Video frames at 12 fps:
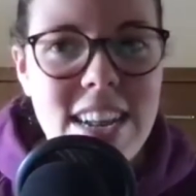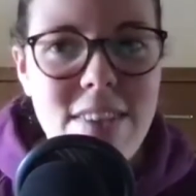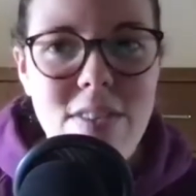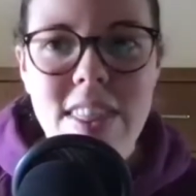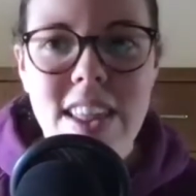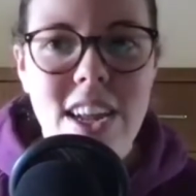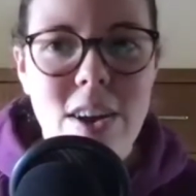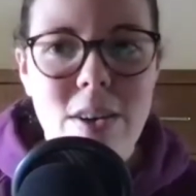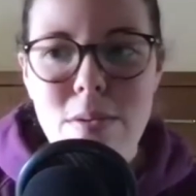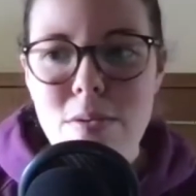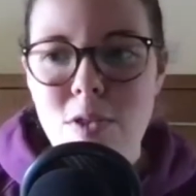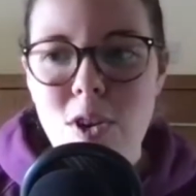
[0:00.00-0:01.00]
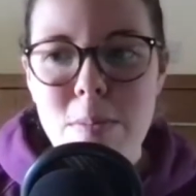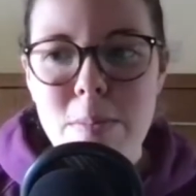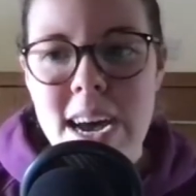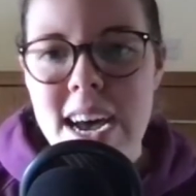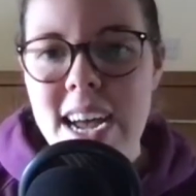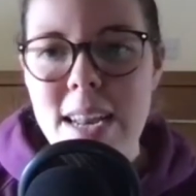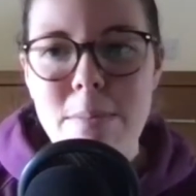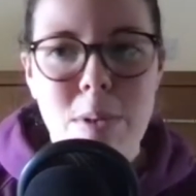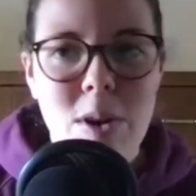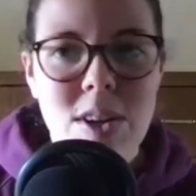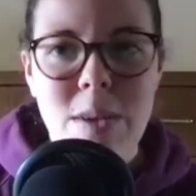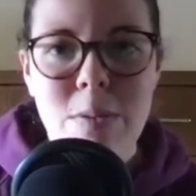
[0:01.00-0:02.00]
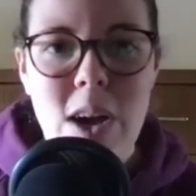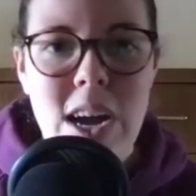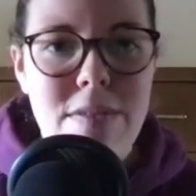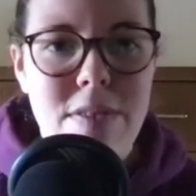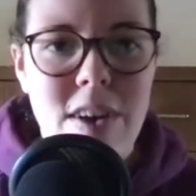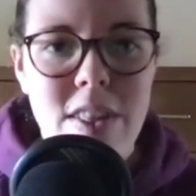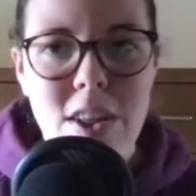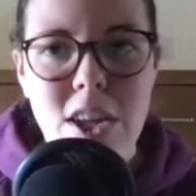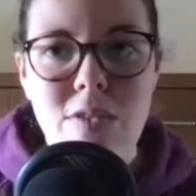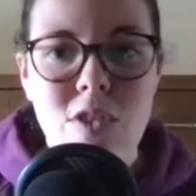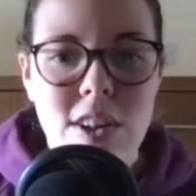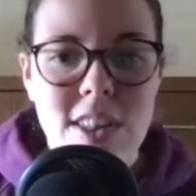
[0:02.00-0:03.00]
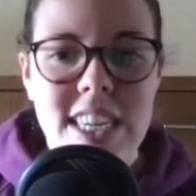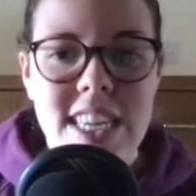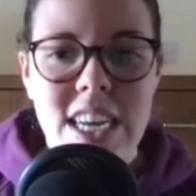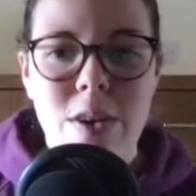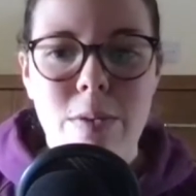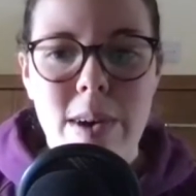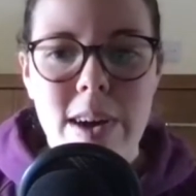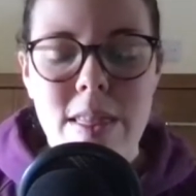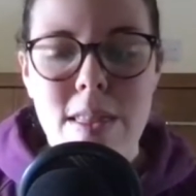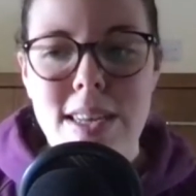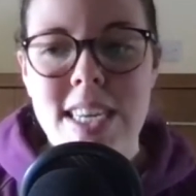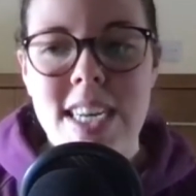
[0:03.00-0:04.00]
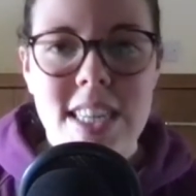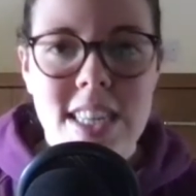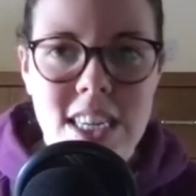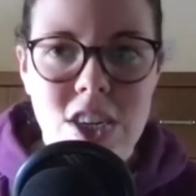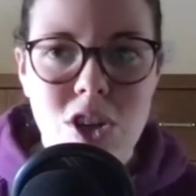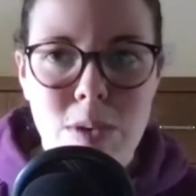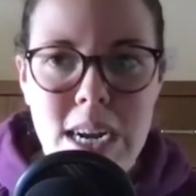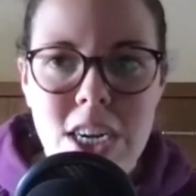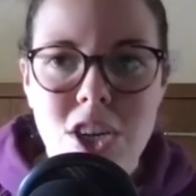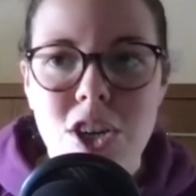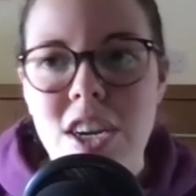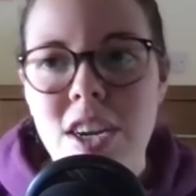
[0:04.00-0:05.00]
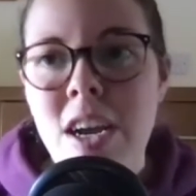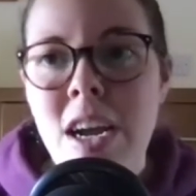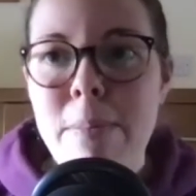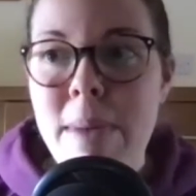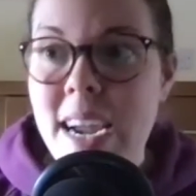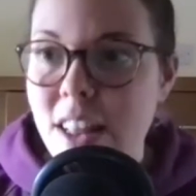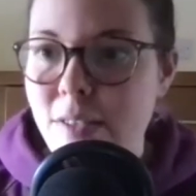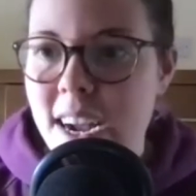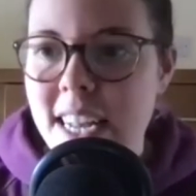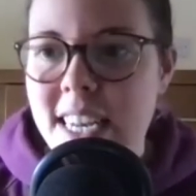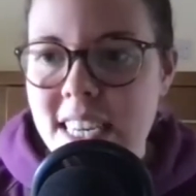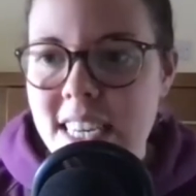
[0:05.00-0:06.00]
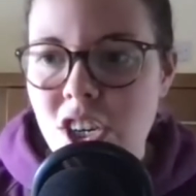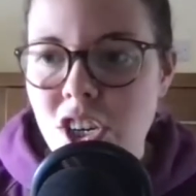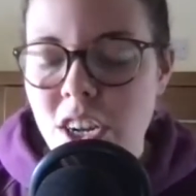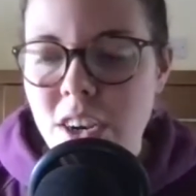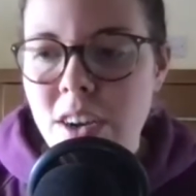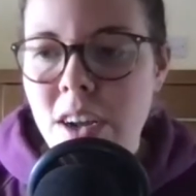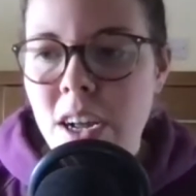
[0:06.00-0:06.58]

and everything going through your mind, body, whatever, that you've got to deal with, assess the situation, make the right decision.